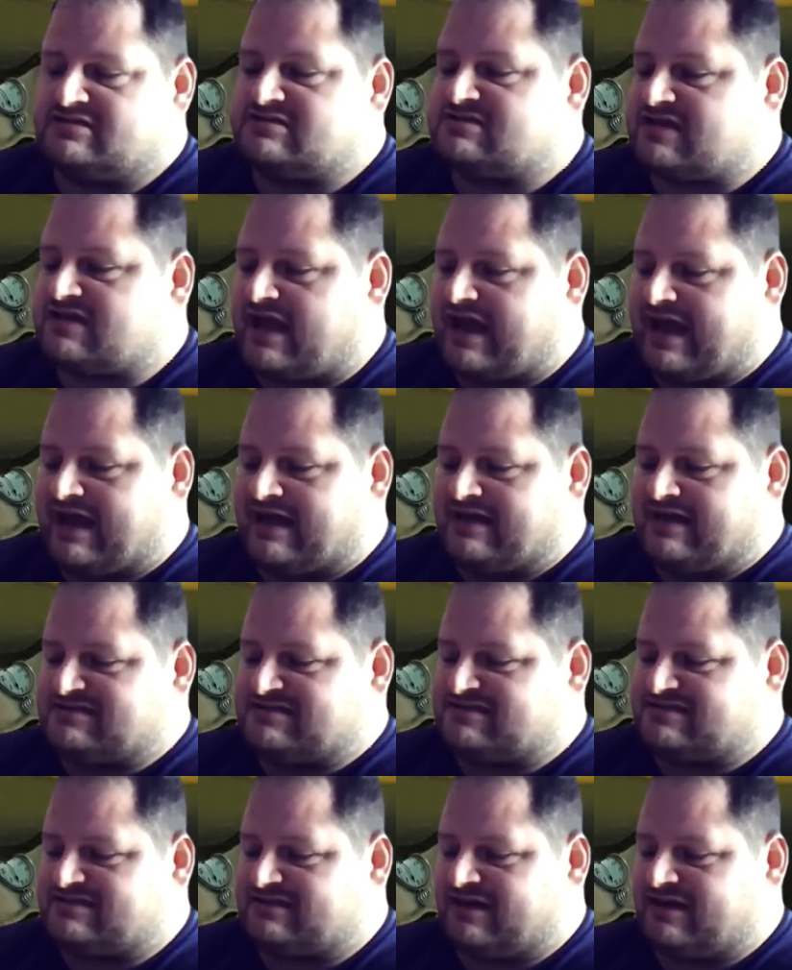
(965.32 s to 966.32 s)

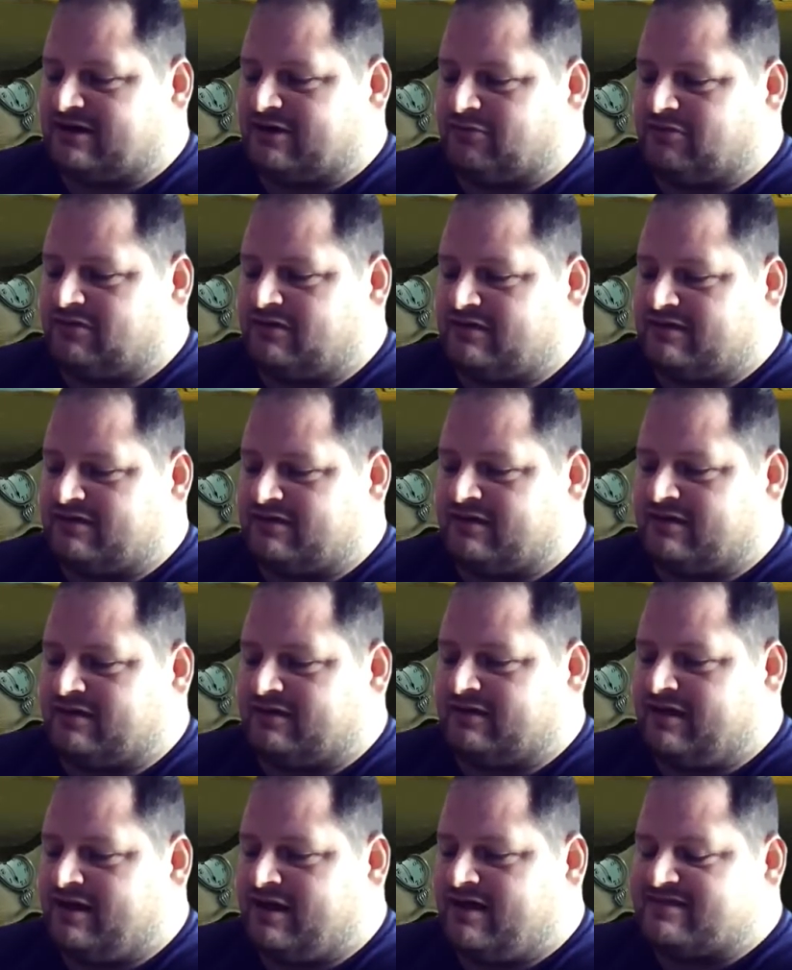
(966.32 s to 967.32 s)
as
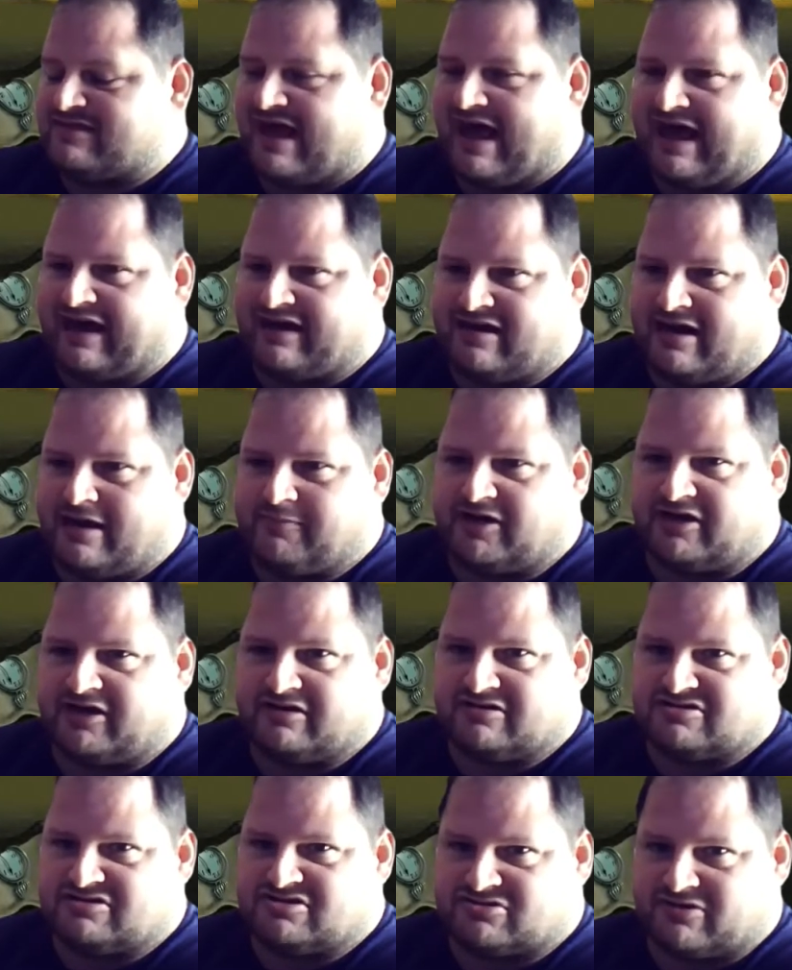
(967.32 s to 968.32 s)
the economic
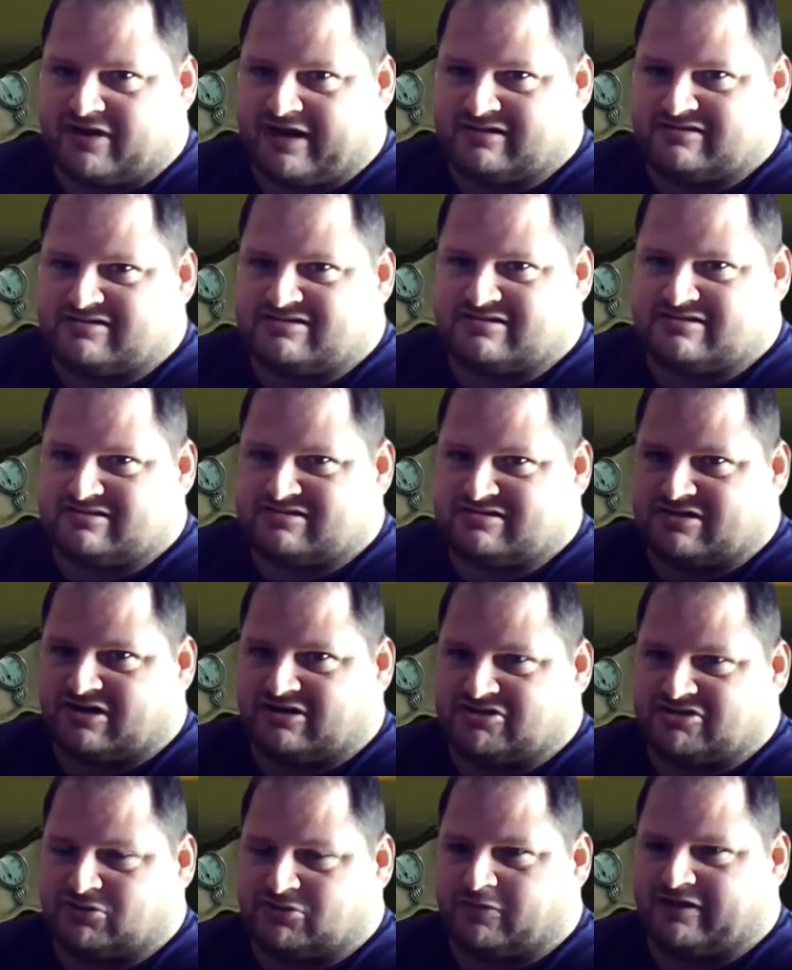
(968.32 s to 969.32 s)
constraints
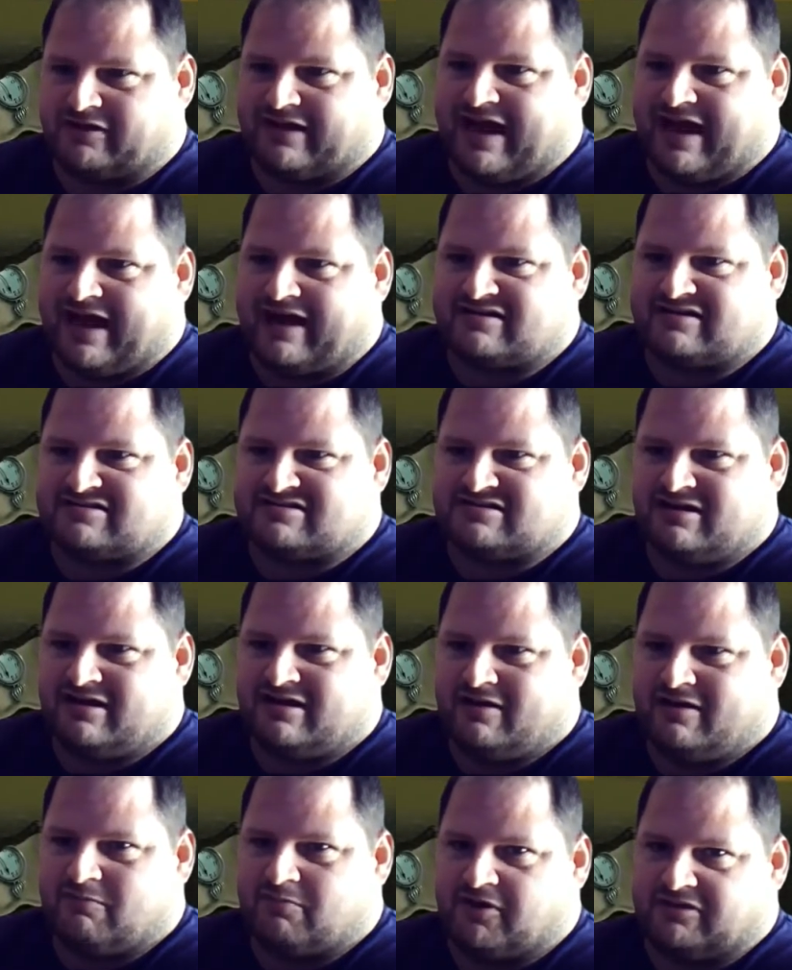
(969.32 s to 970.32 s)
start to relax,
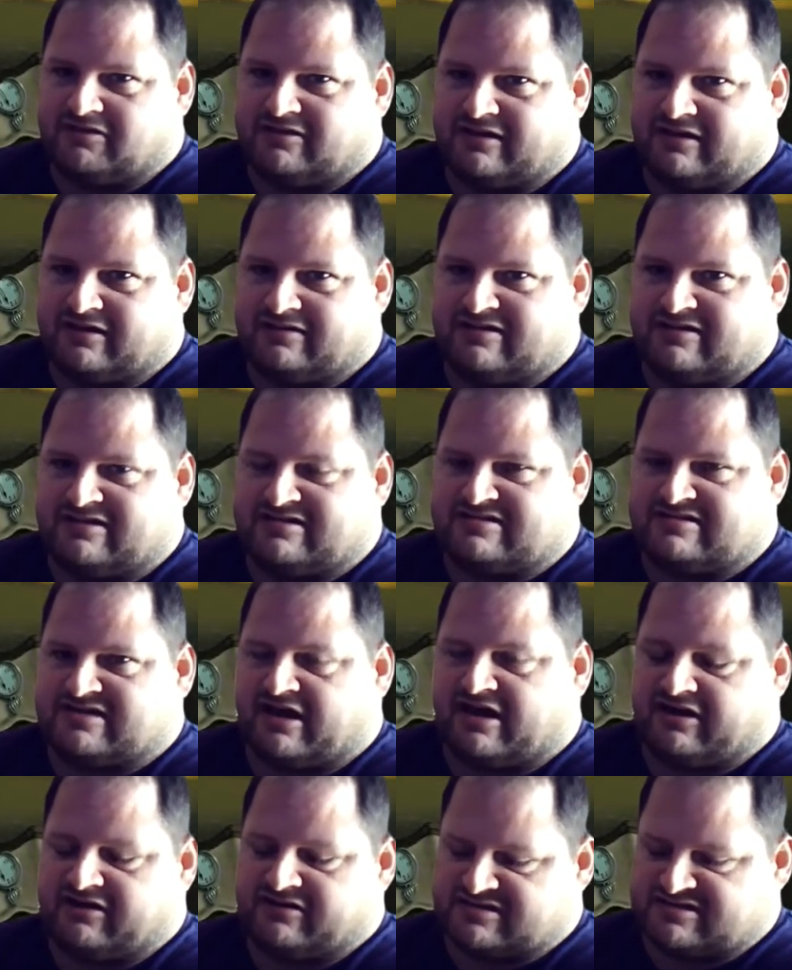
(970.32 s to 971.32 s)
but the
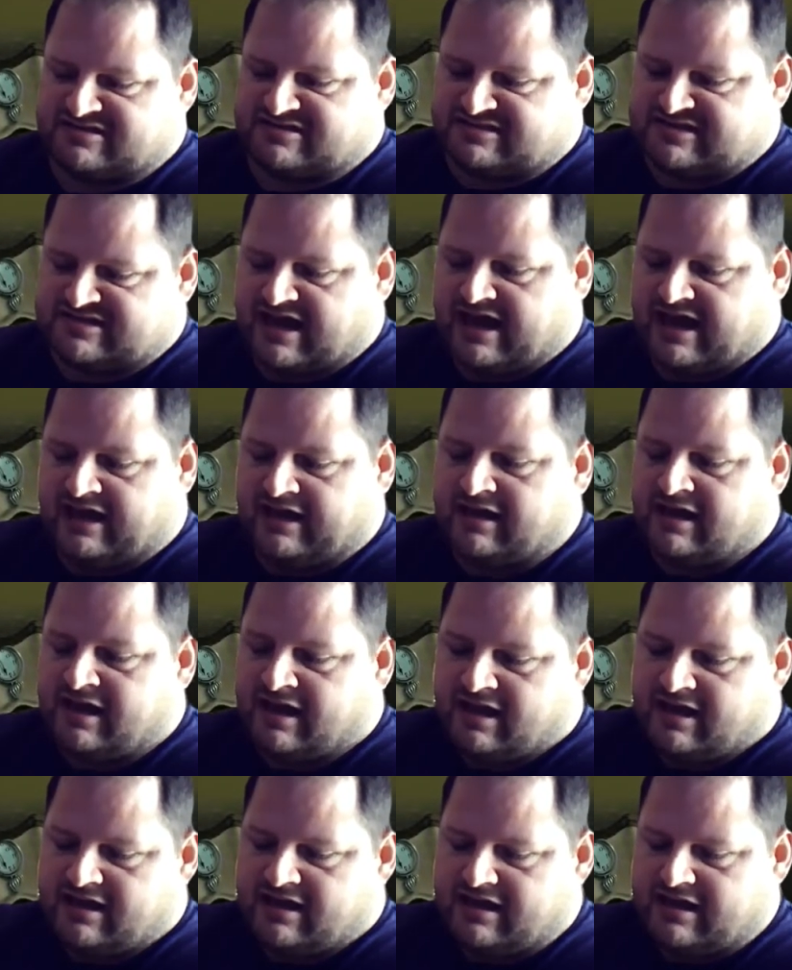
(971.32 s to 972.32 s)
desire to stay
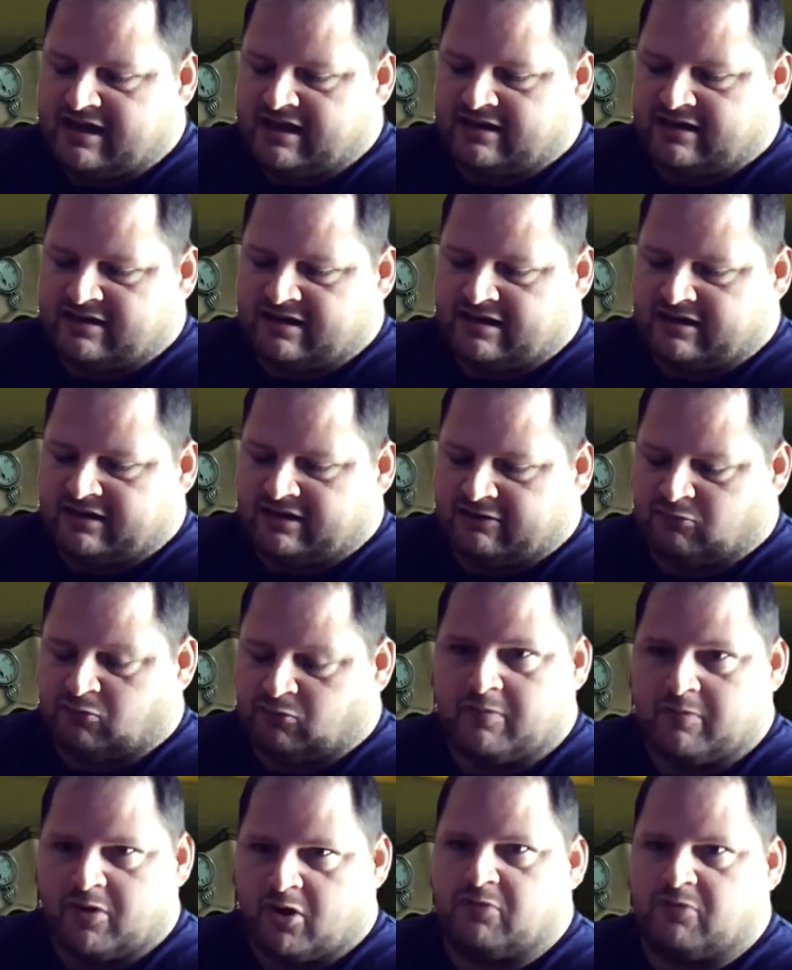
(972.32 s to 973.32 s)
in a
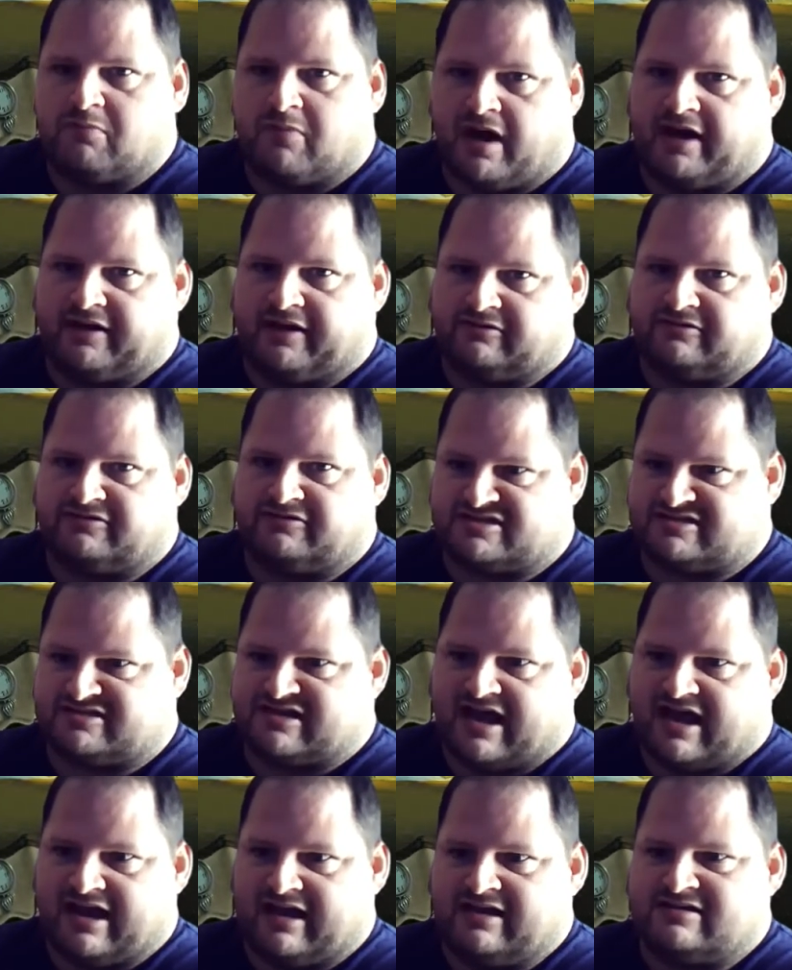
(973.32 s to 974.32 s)
remote model
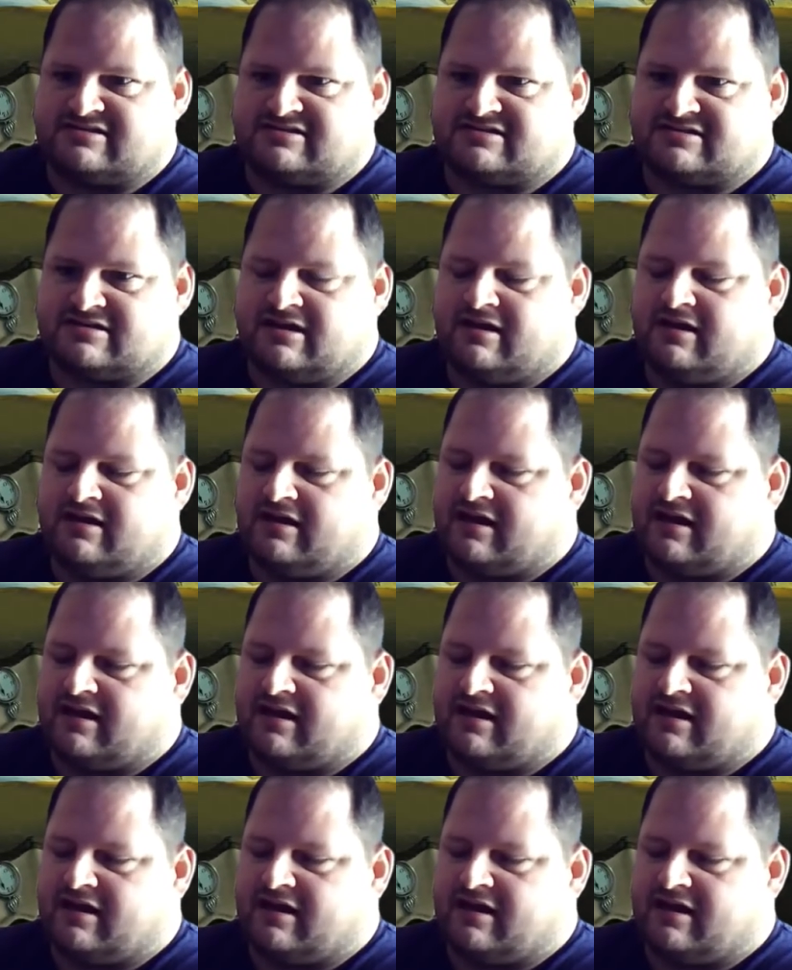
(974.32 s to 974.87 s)
stays.